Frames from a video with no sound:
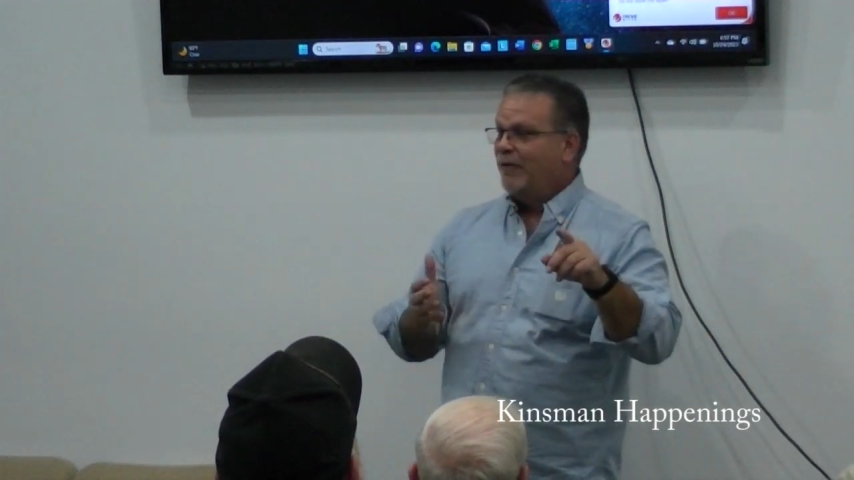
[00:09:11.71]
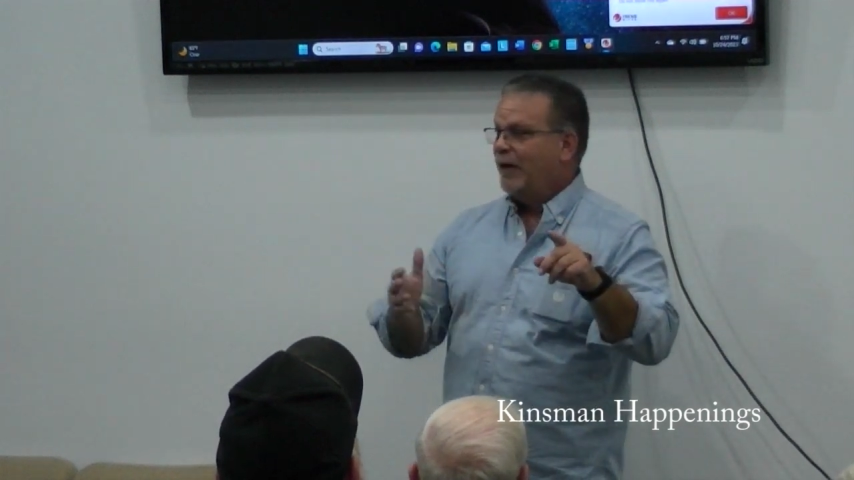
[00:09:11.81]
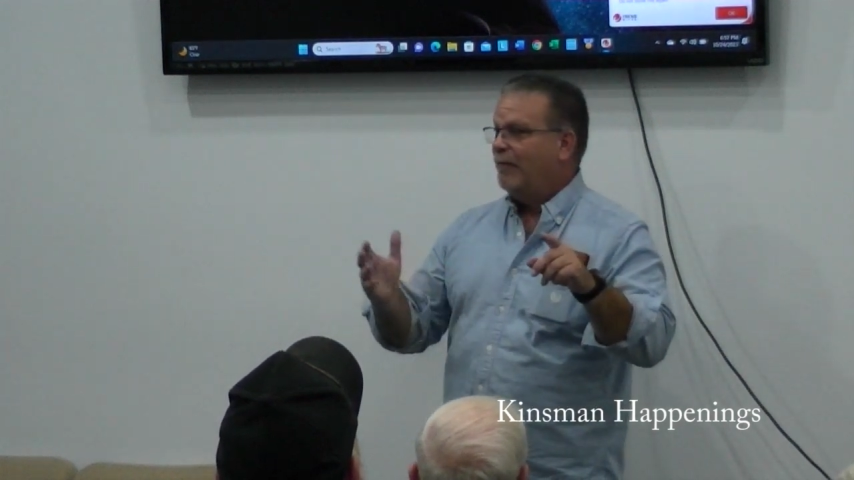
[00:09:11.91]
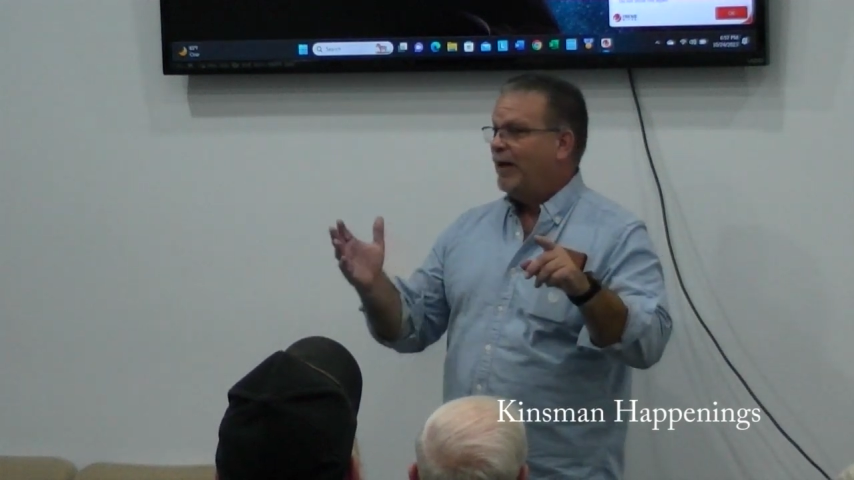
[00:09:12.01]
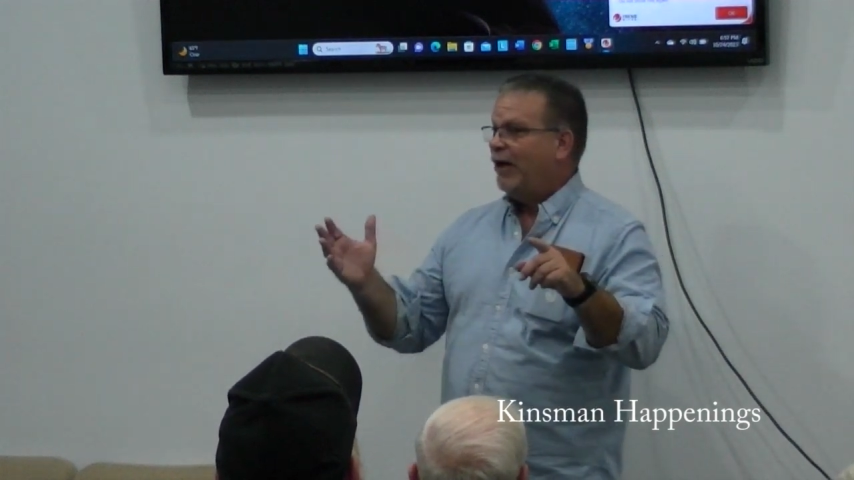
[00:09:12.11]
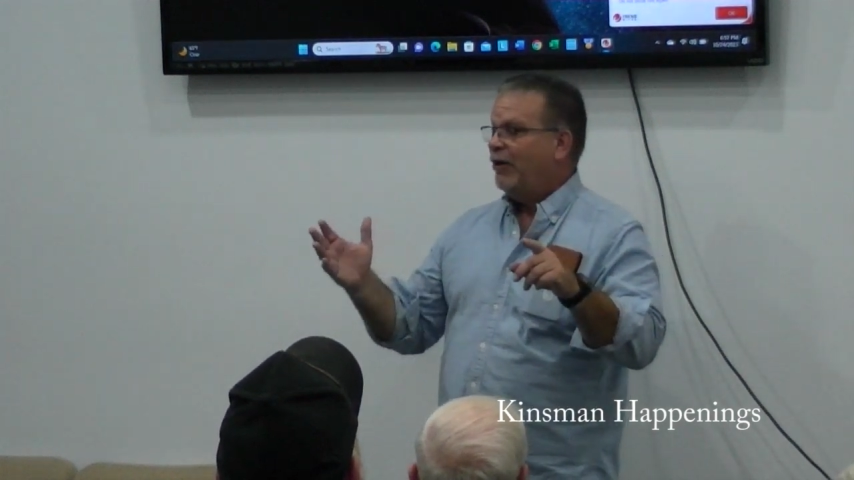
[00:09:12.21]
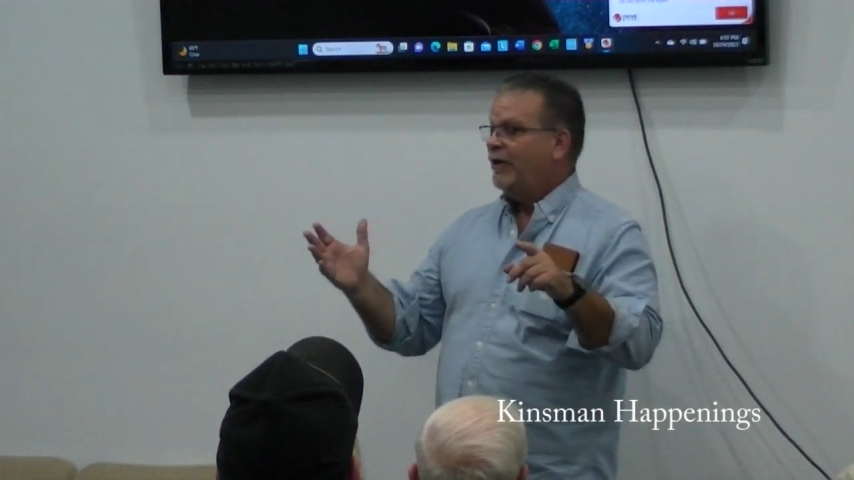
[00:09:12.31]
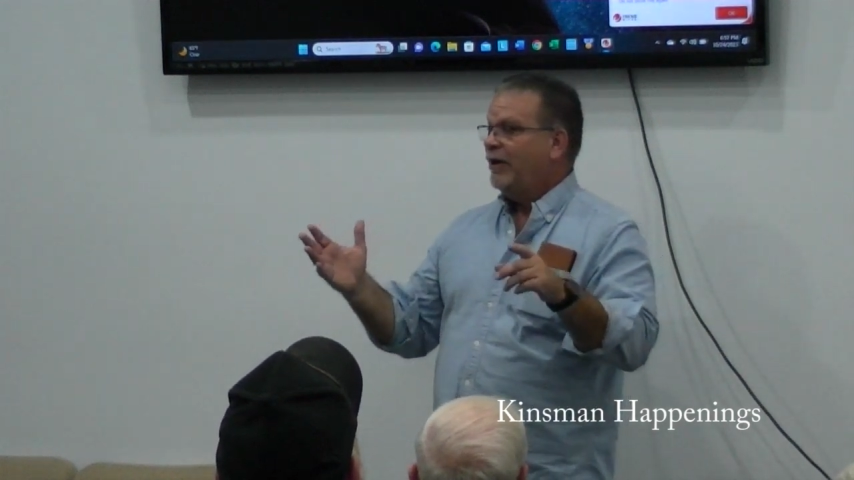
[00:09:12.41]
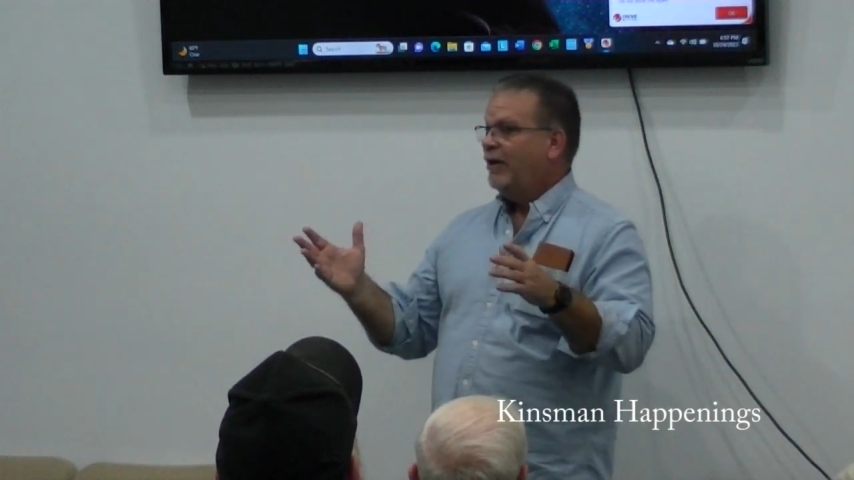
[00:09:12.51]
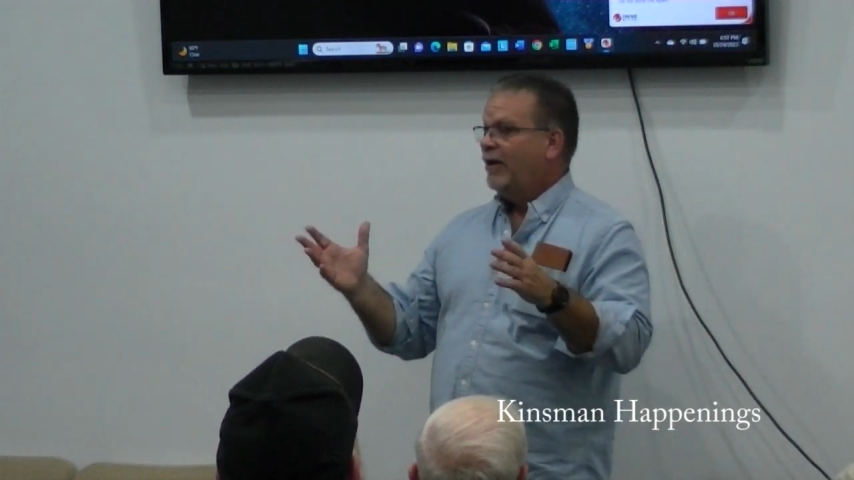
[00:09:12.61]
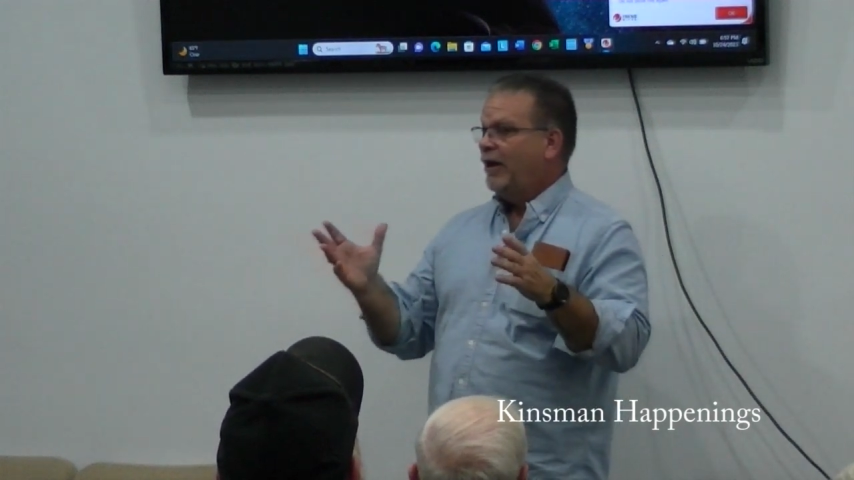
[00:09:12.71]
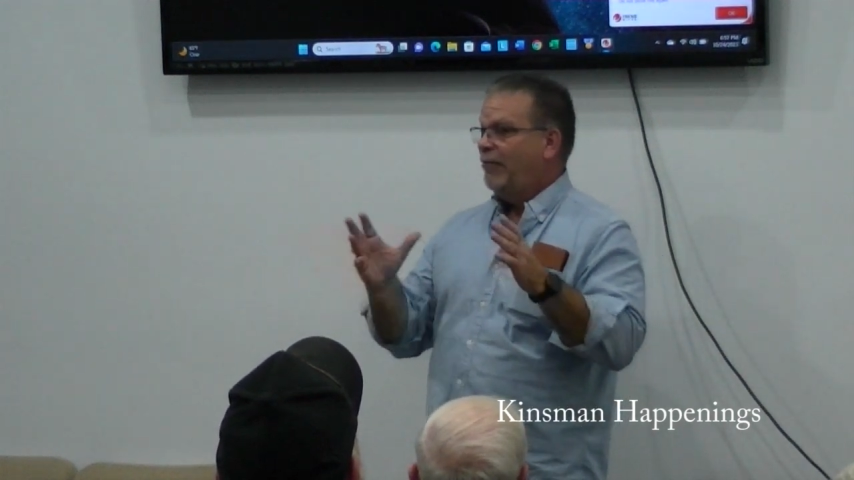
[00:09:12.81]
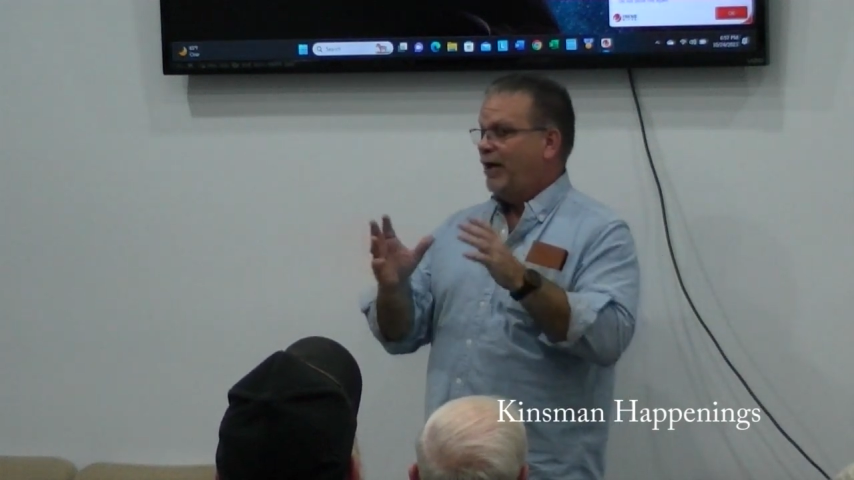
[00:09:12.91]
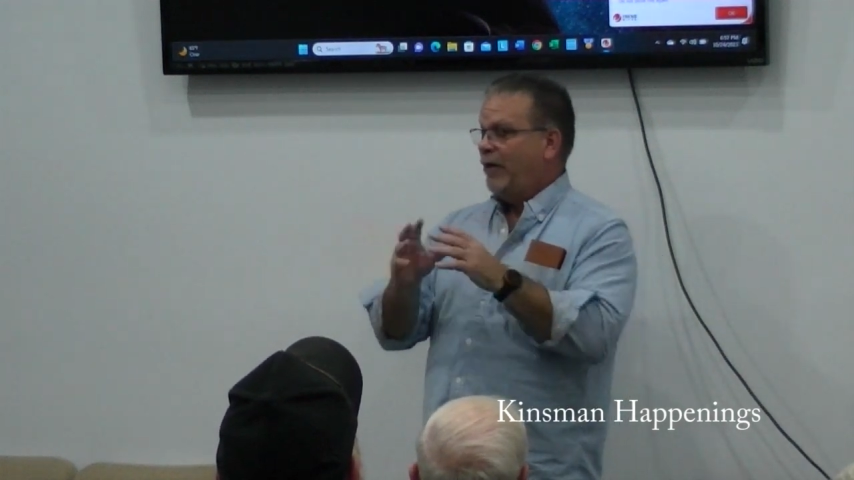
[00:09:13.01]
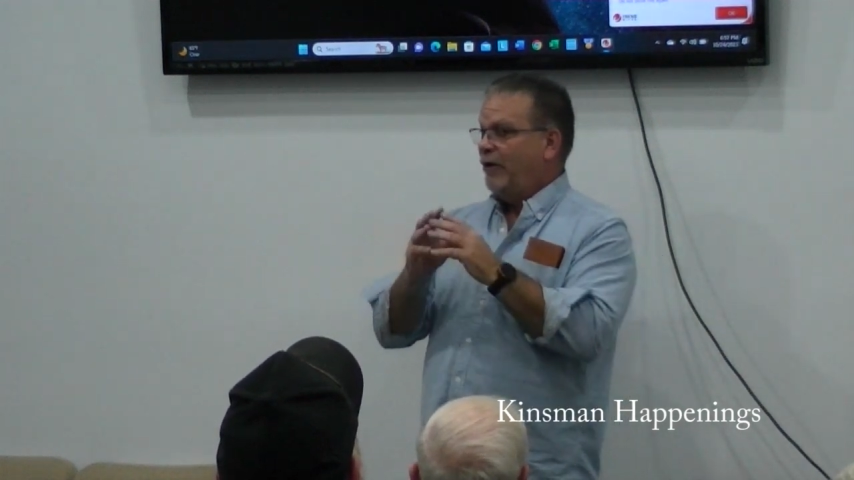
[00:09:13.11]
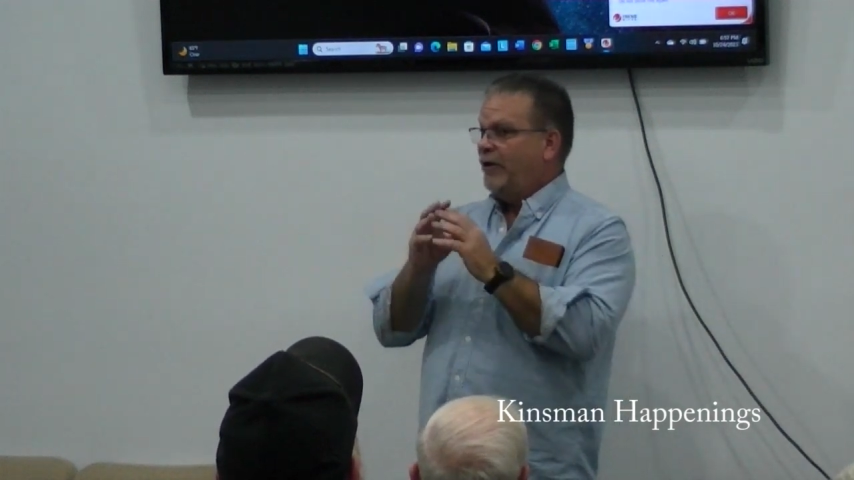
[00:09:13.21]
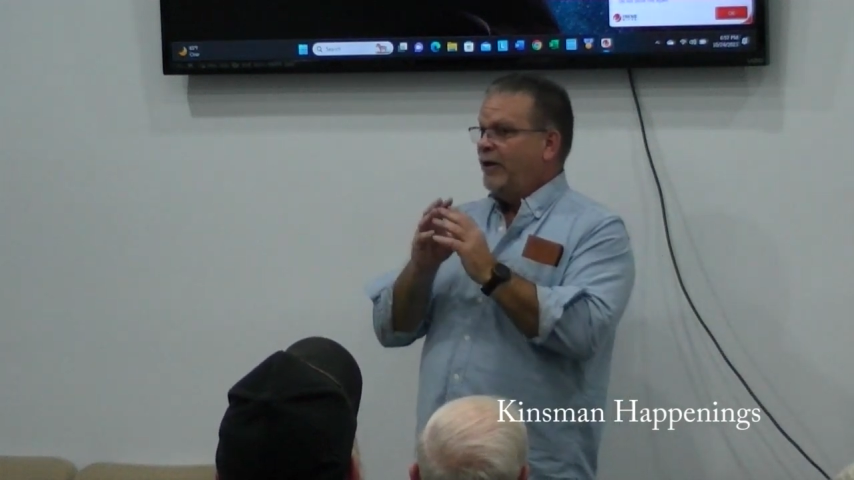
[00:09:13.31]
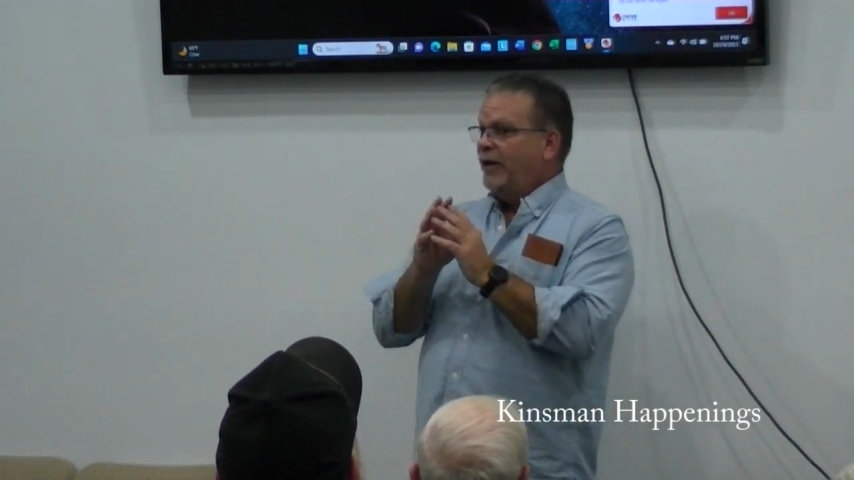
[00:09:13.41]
about